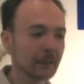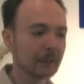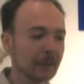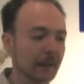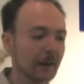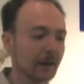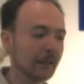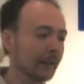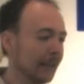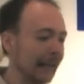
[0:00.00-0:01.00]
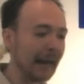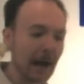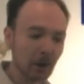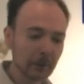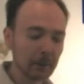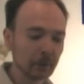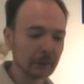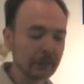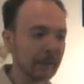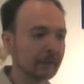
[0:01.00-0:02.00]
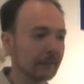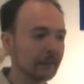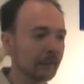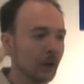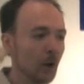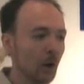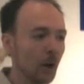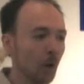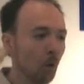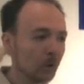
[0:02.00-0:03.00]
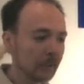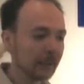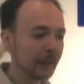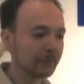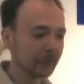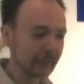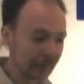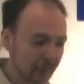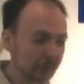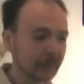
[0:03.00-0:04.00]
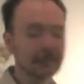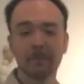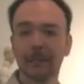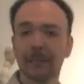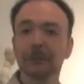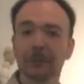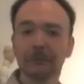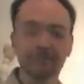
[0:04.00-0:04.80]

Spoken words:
what they are and how they put together only after a careful examination.